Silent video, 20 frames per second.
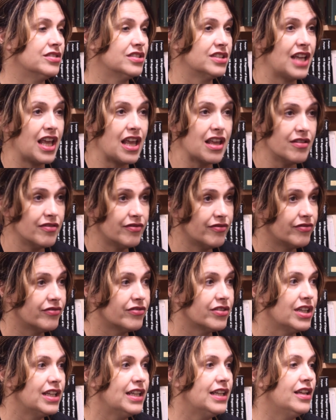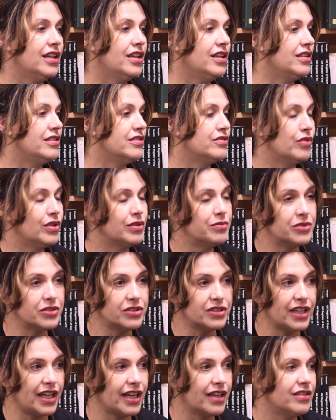safe, is well
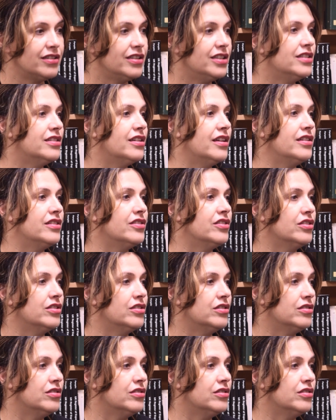protected, and